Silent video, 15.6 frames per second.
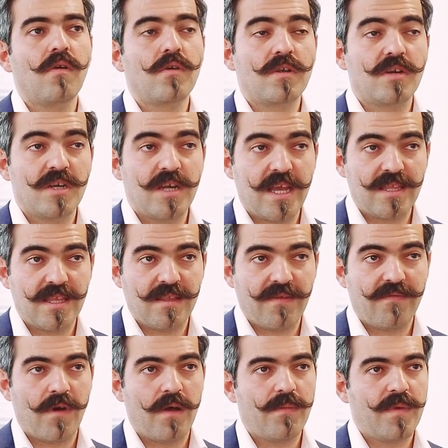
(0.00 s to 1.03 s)
or create an
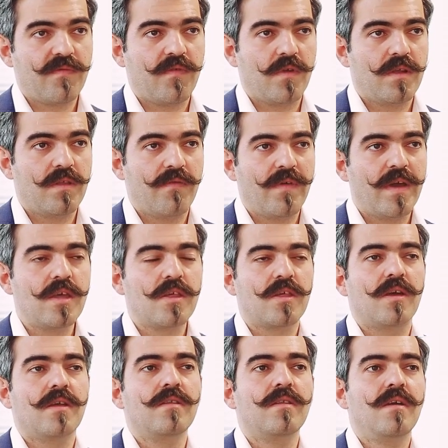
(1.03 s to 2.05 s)
environment for
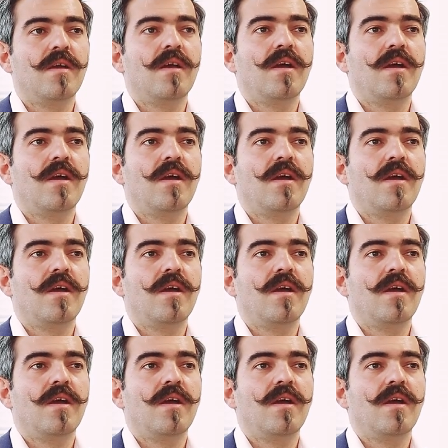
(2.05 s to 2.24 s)
innovation